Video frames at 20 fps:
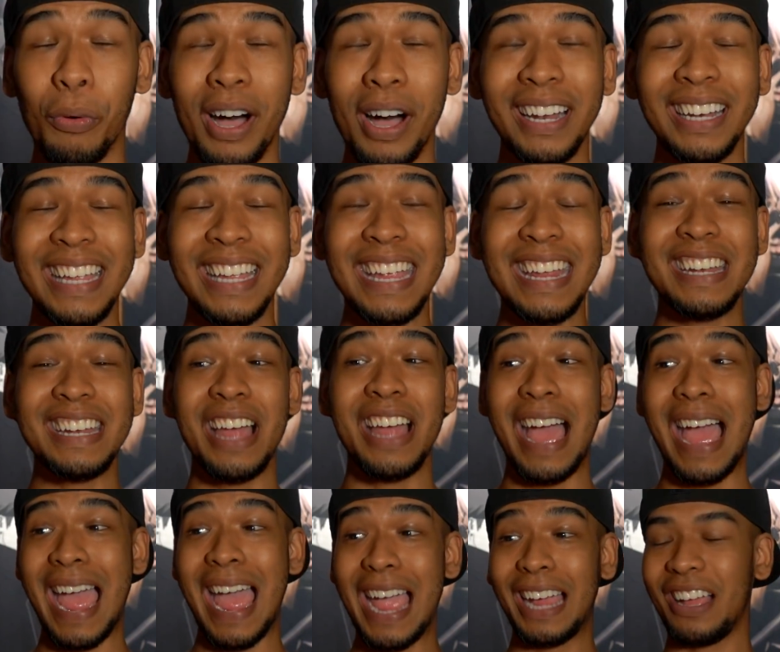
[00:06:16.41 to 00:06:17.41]
what in
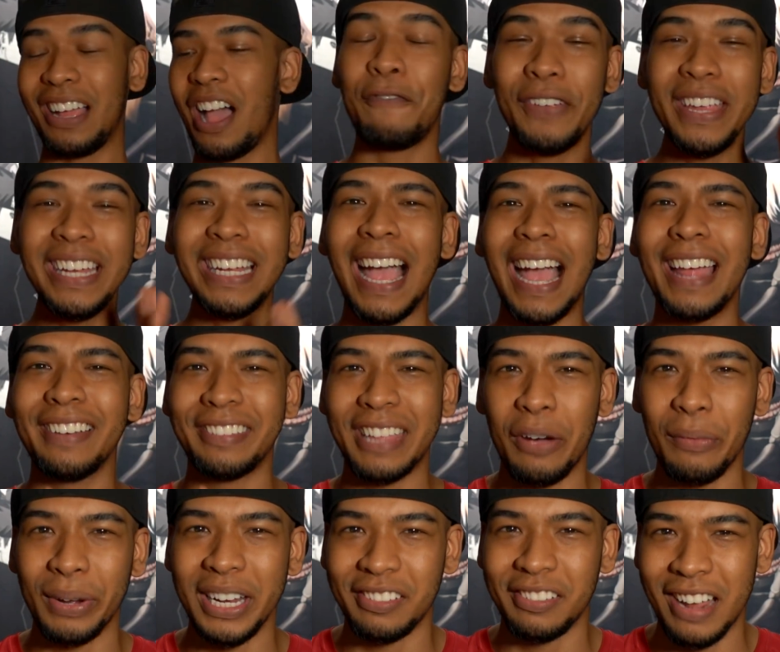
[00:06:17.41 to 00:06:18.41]
the... I think I
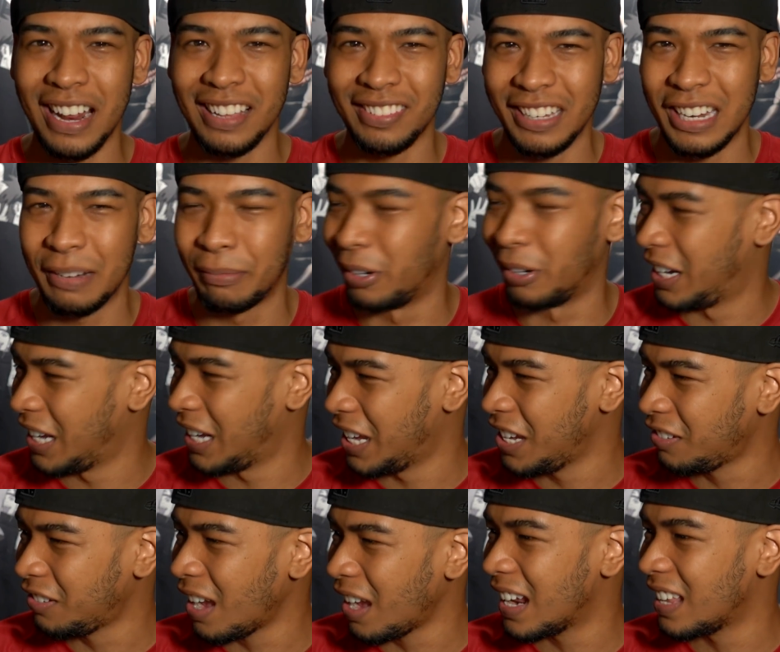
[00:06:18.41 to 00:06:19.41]
understand what he's trying to say, bro.
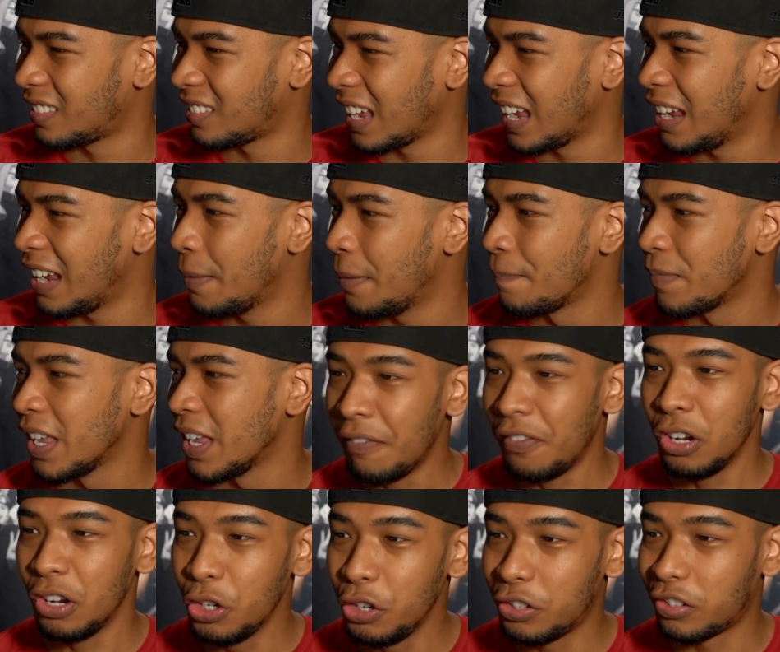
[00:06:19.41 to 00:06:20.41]
He's trying to say
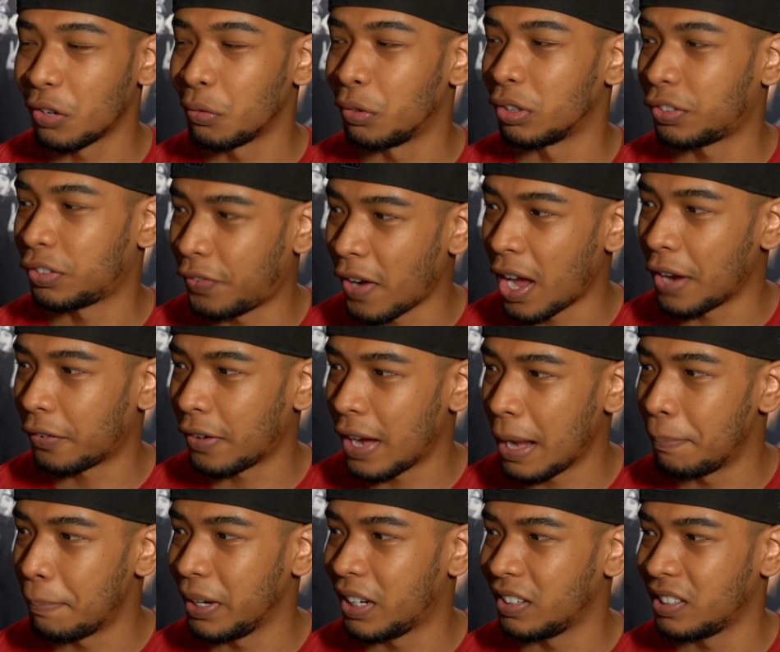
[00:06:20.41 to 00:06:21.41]
Revolution was fun for
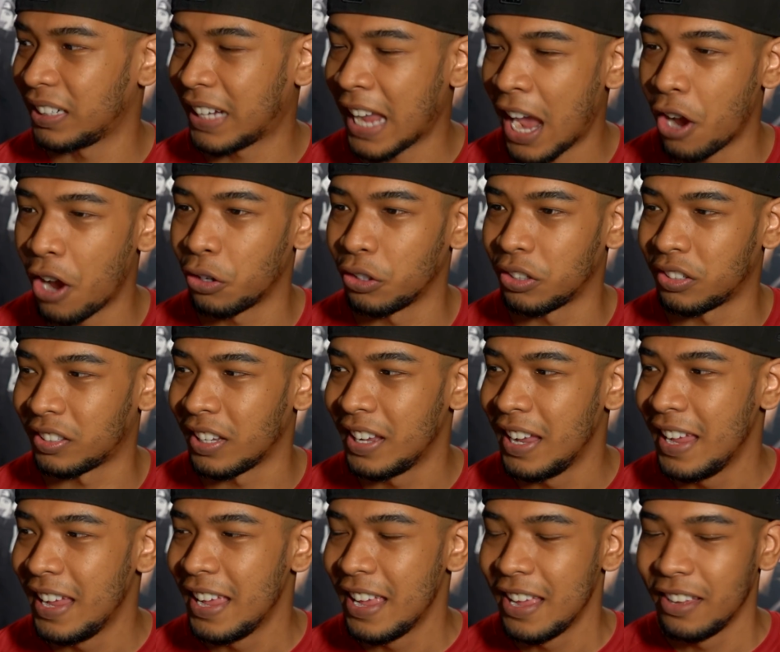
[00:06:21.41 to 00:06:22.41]
him because of the counters.
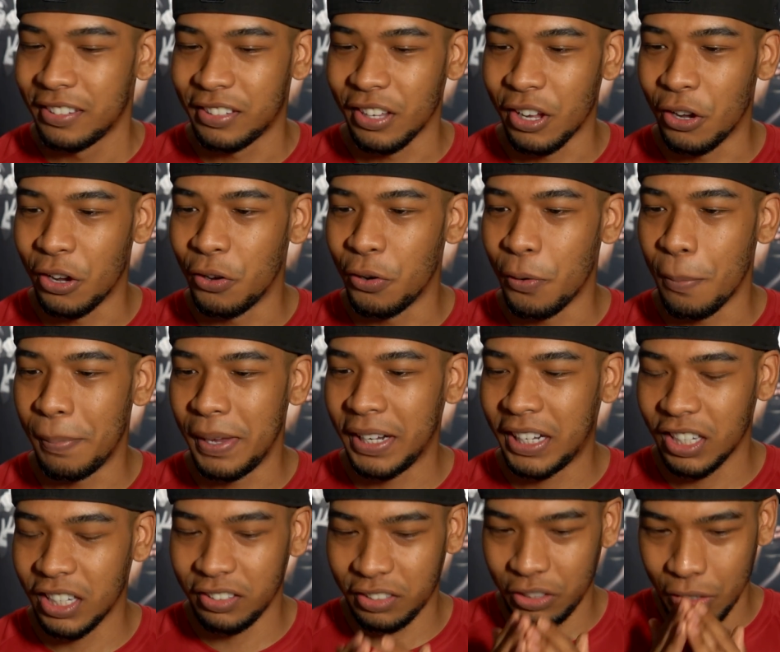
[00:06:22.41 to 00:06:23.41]
So,
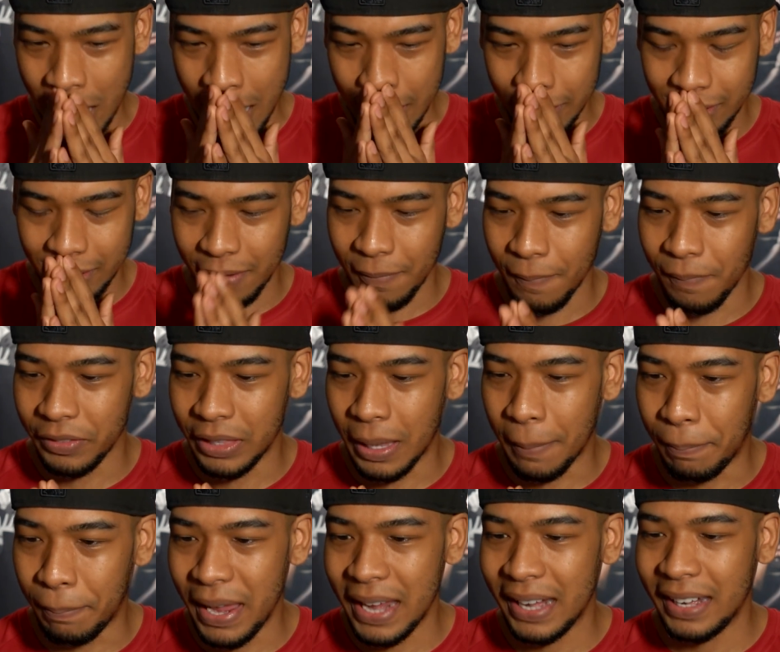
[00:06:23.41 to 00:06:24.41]
because you had
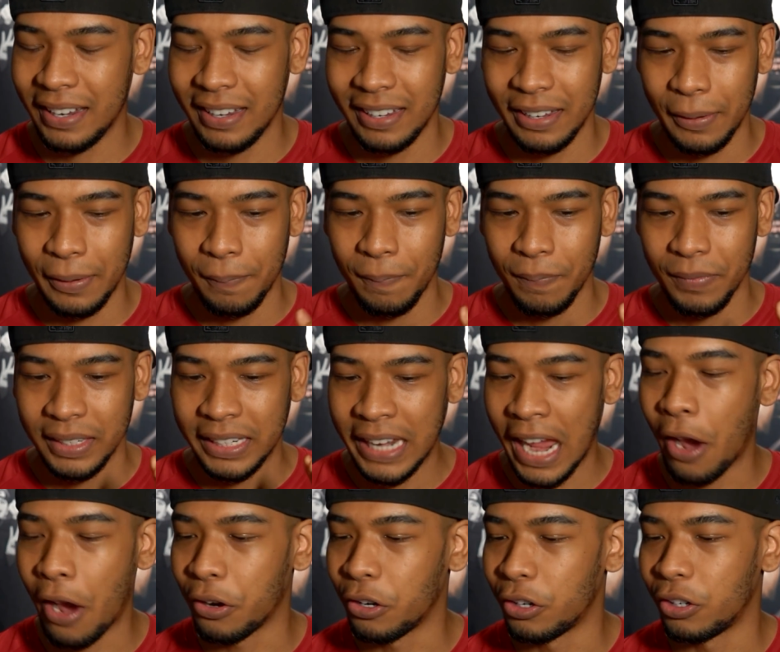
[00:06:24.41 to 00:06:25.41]
the big
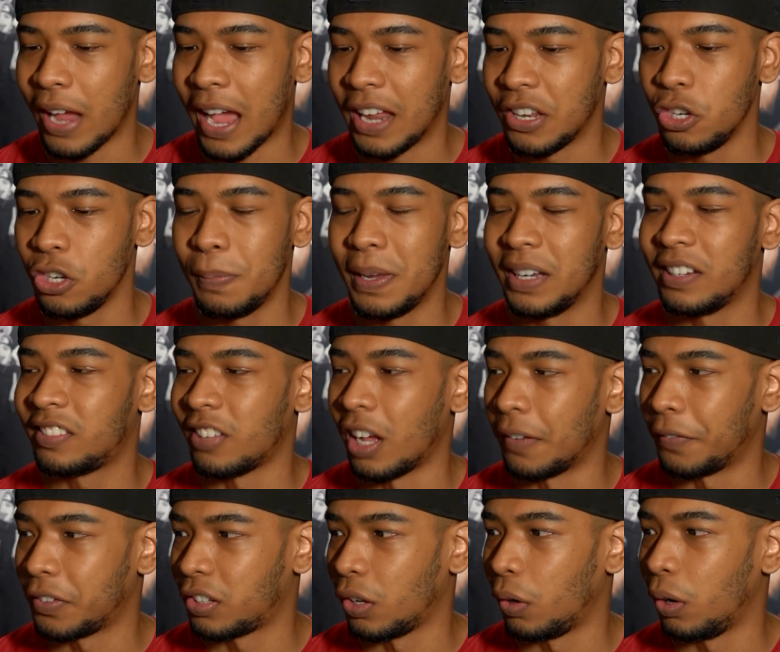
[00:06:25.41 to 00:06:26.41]
counter and you being
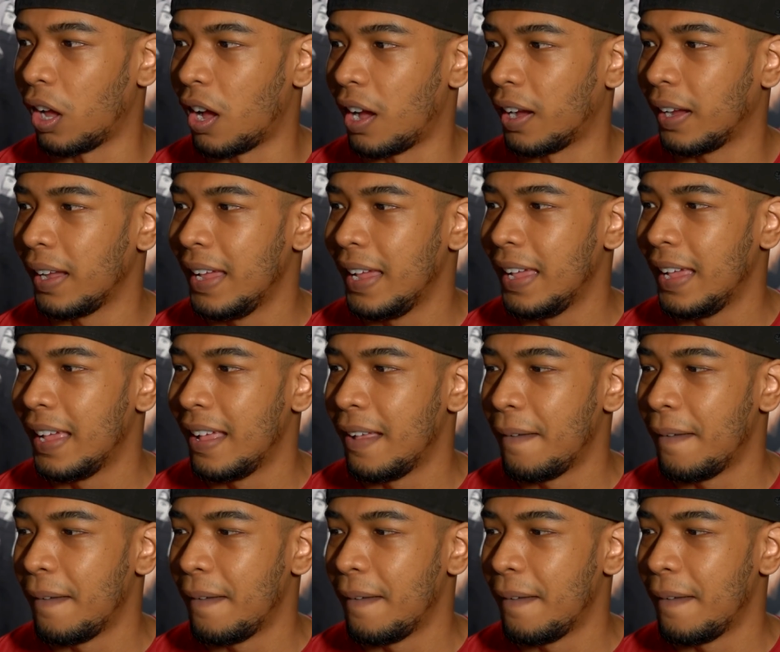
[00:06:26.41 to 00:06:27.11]
stunned for so long,